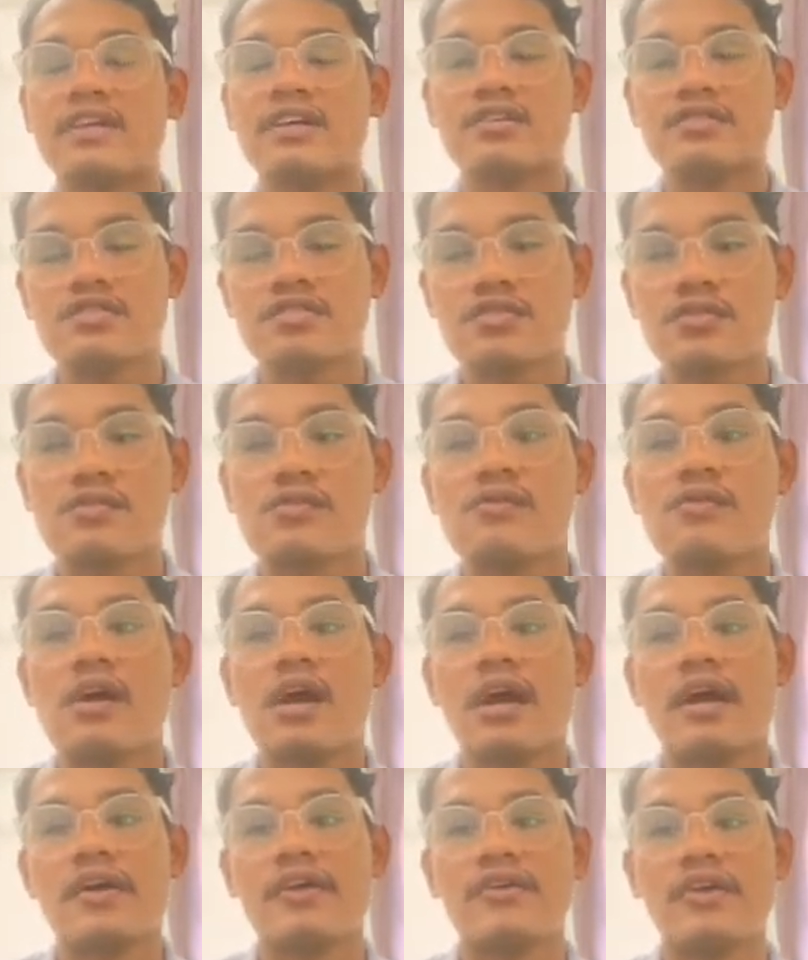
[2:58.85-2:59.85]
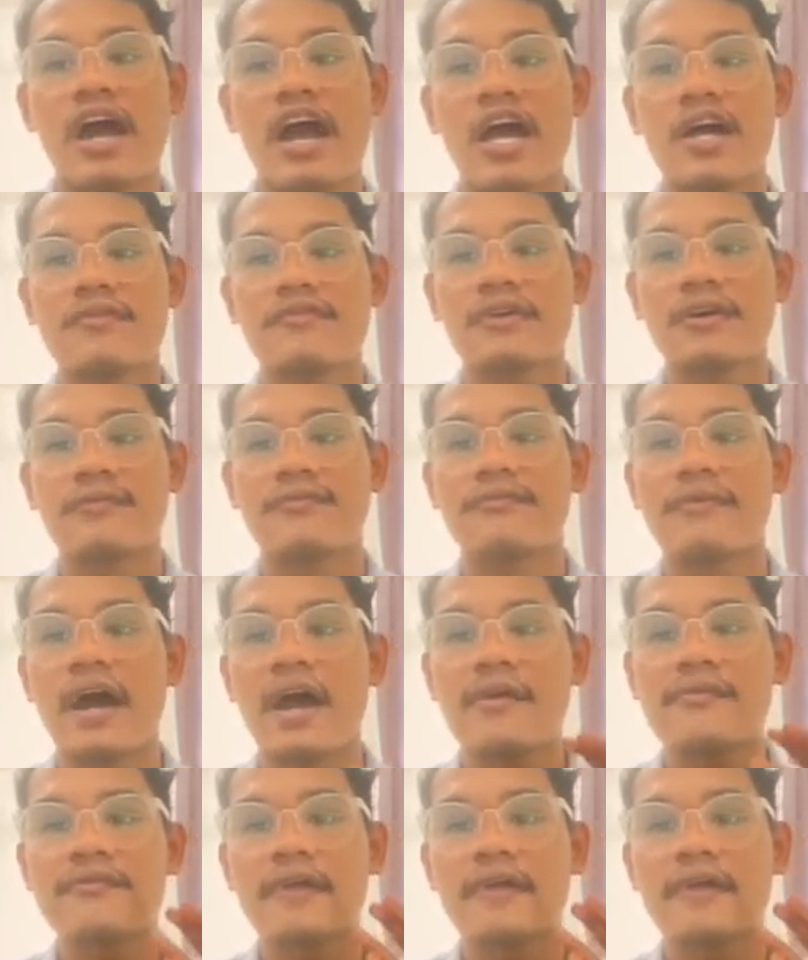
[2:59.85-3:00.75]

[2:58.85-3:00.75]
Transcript: So you have a 5